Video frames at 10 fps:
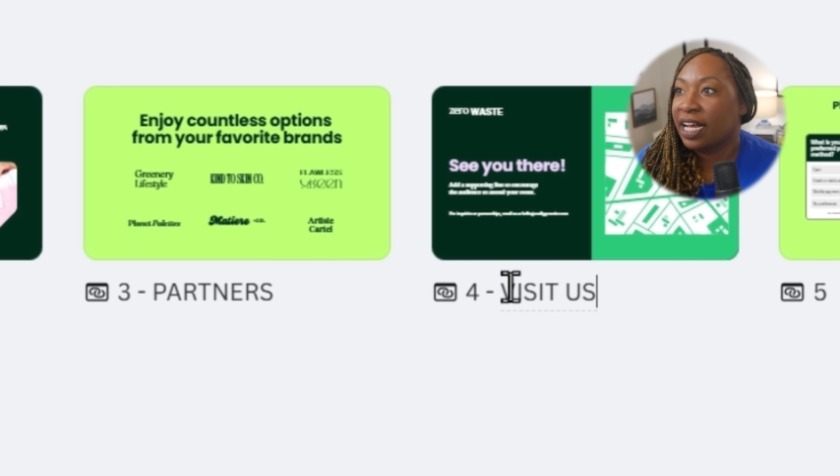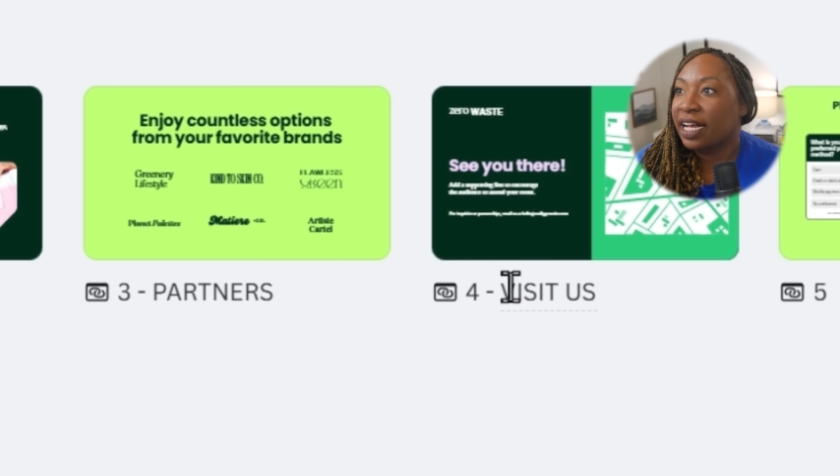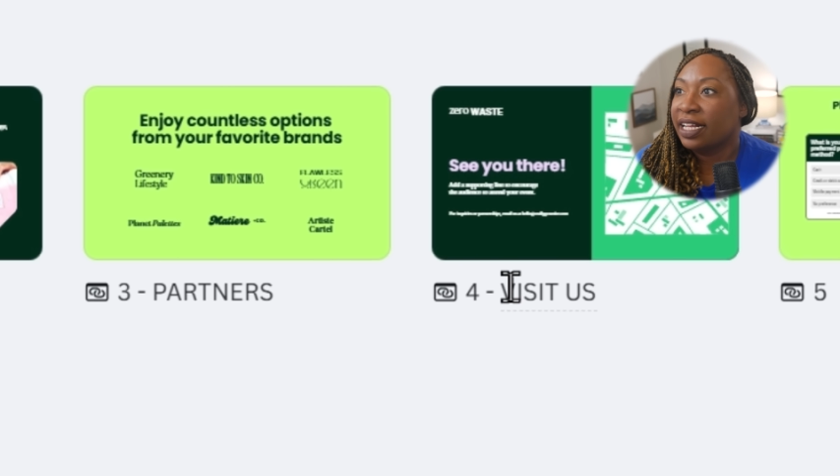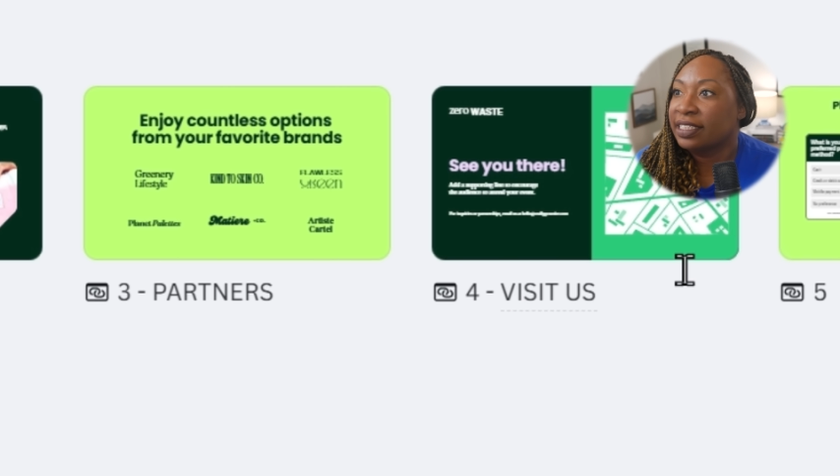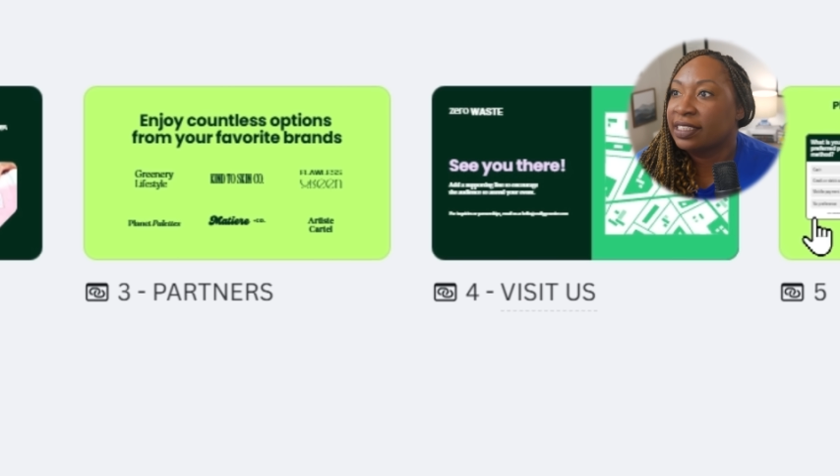
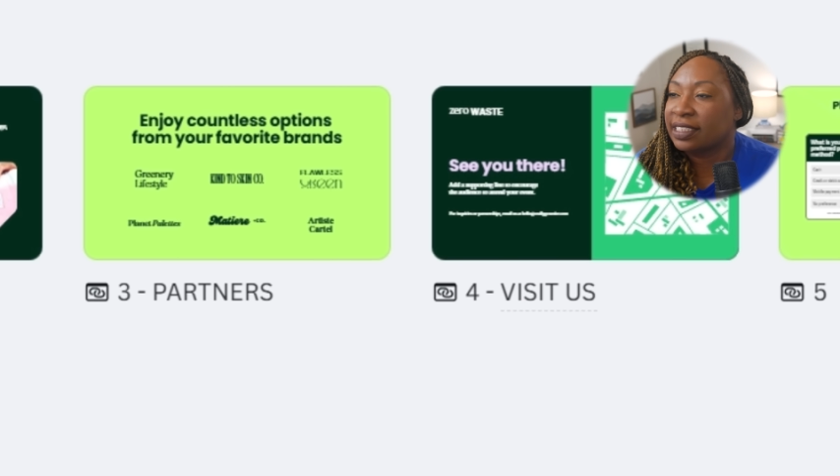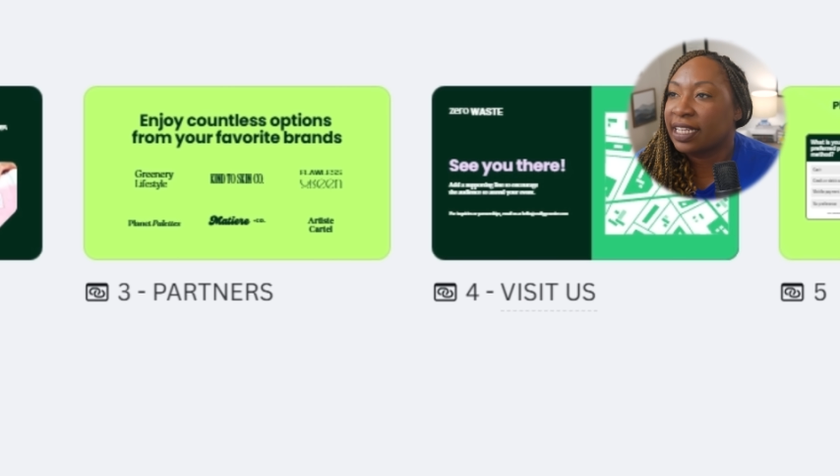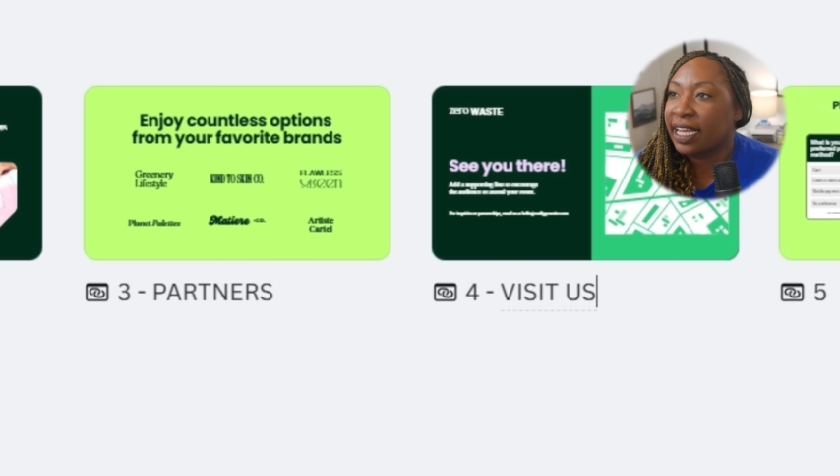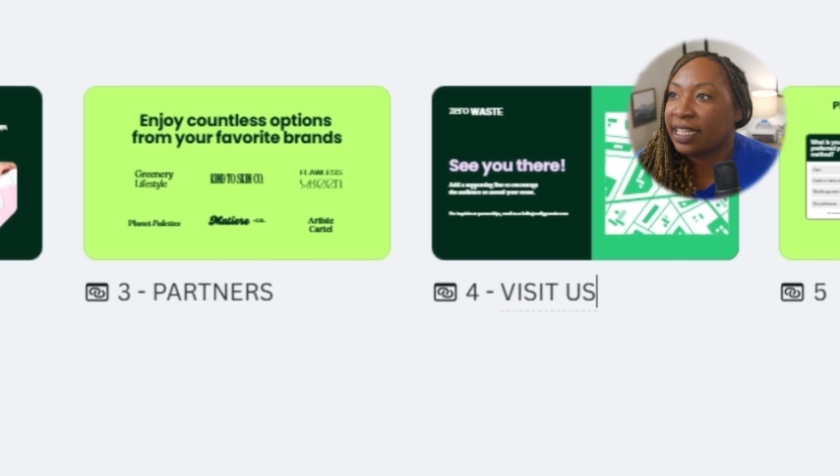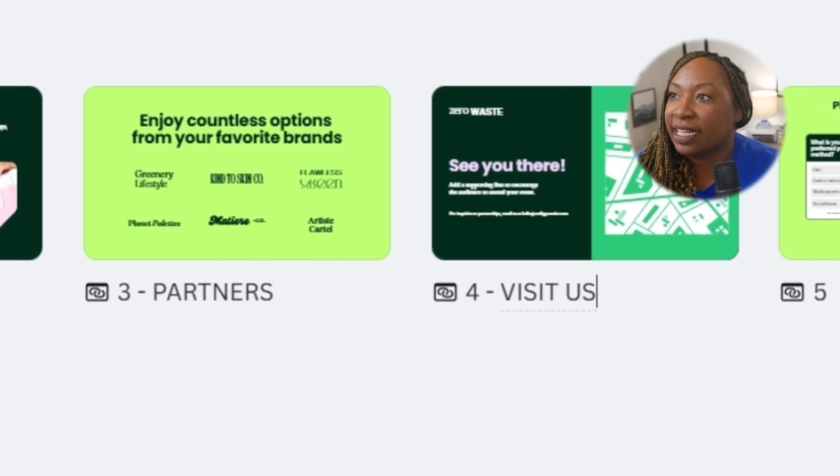us
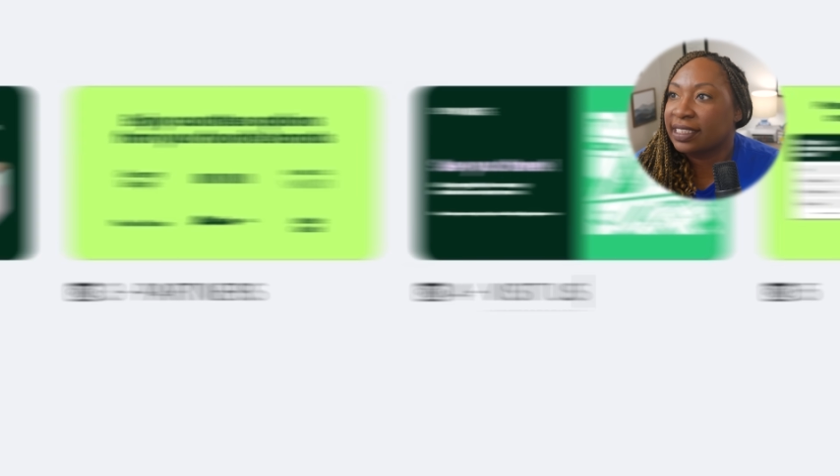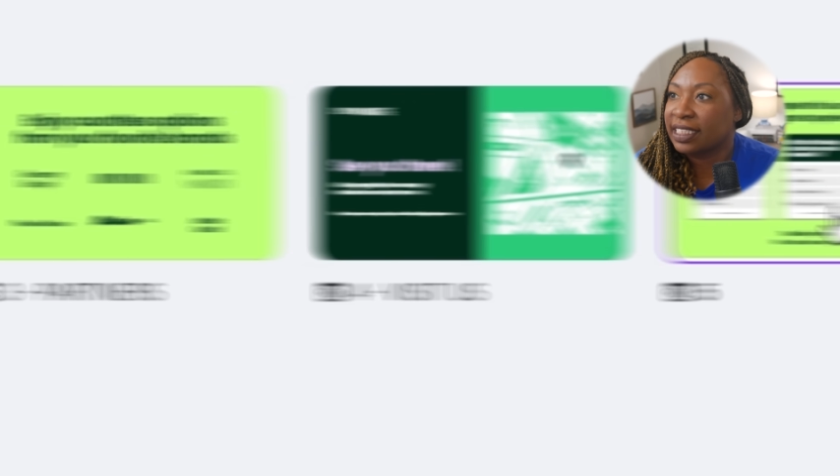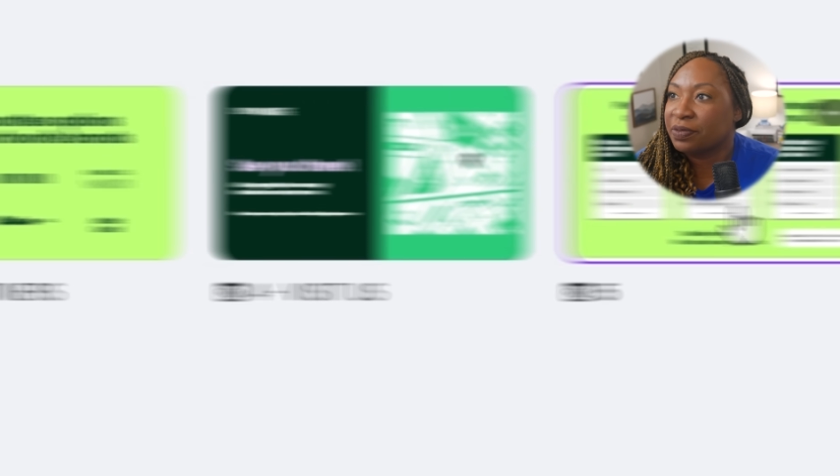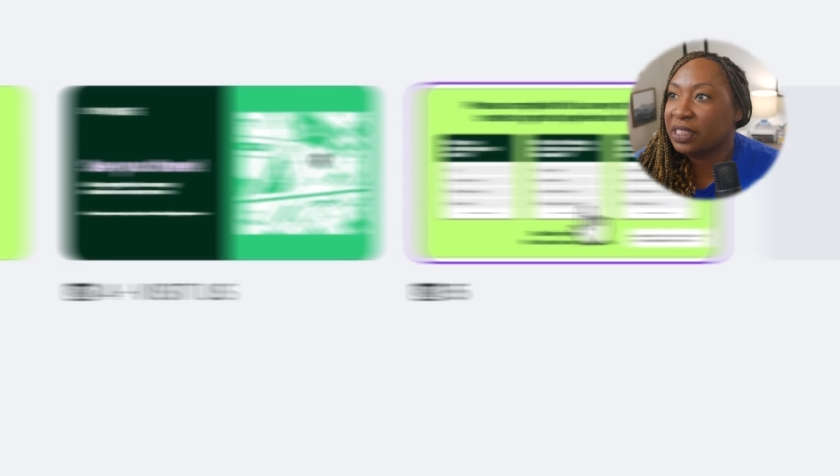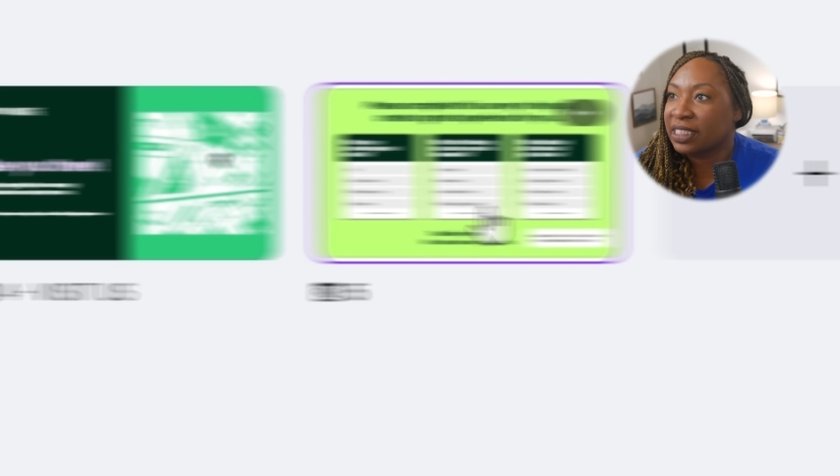and let's
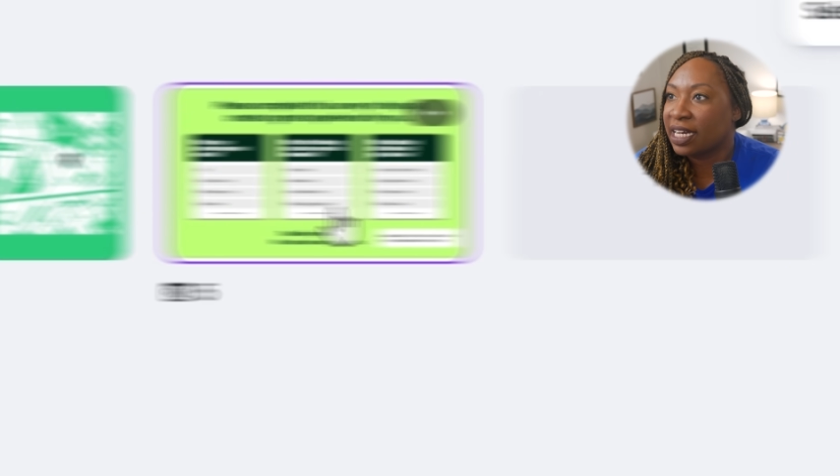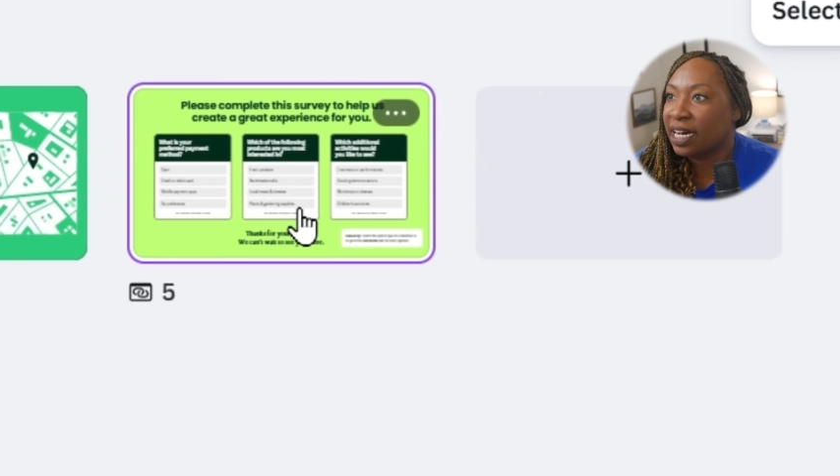see what's the